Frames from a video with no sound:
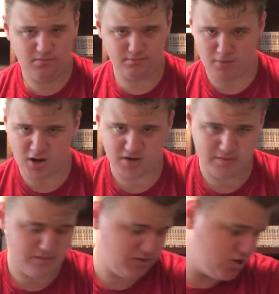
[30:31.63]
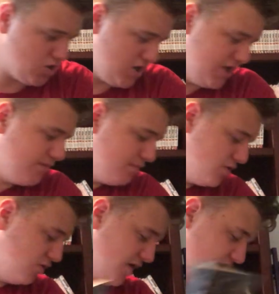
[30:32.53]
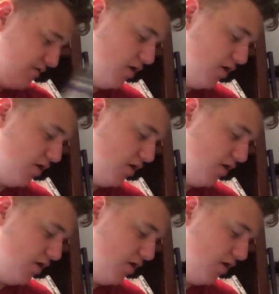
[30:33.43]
Manga made me cry. Go get it.